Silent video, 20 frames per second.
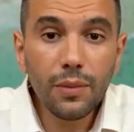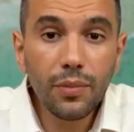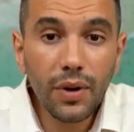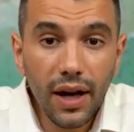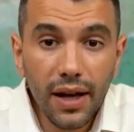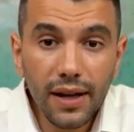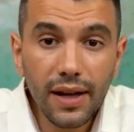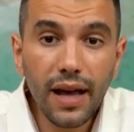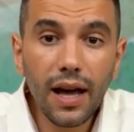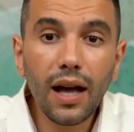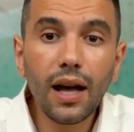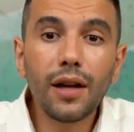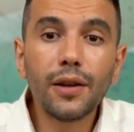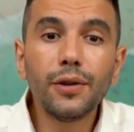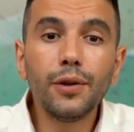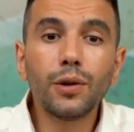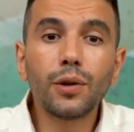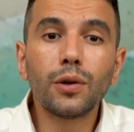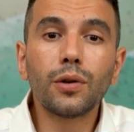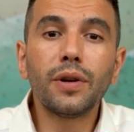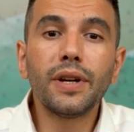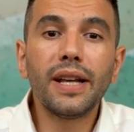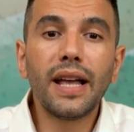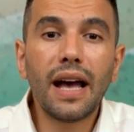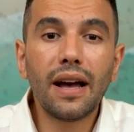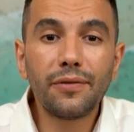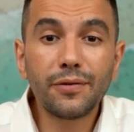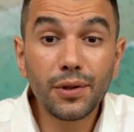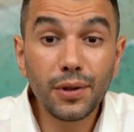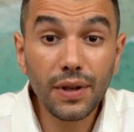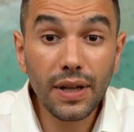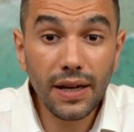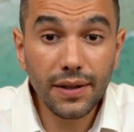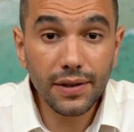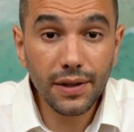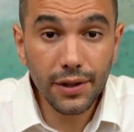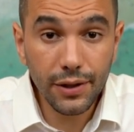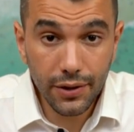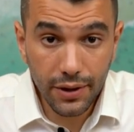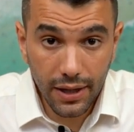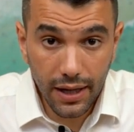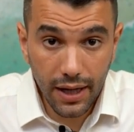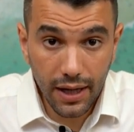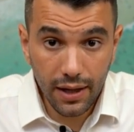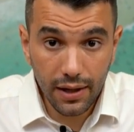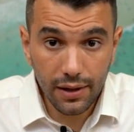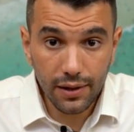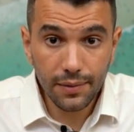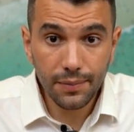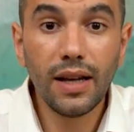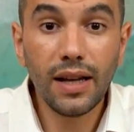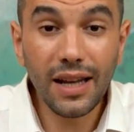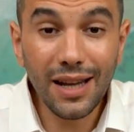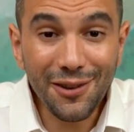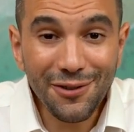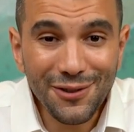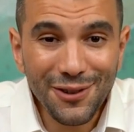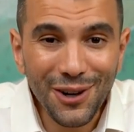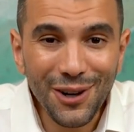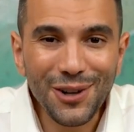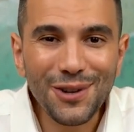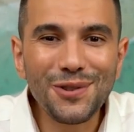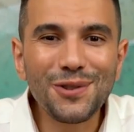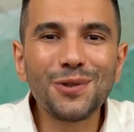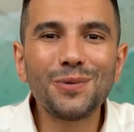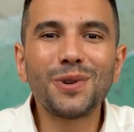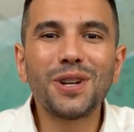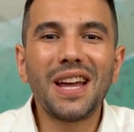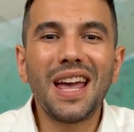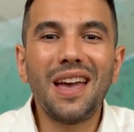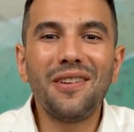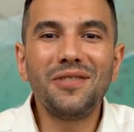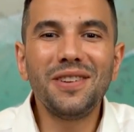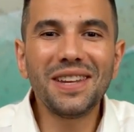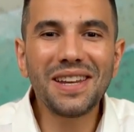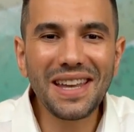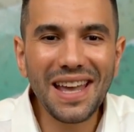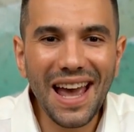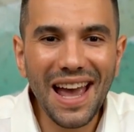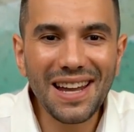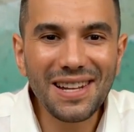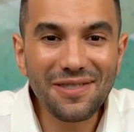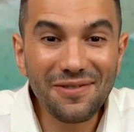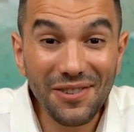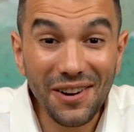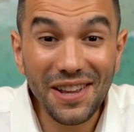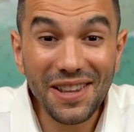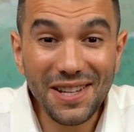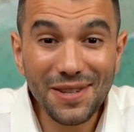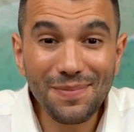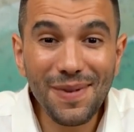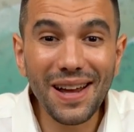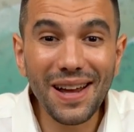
by now, you'll already have two thousand dollars in your account. If not, do whatever you can to find this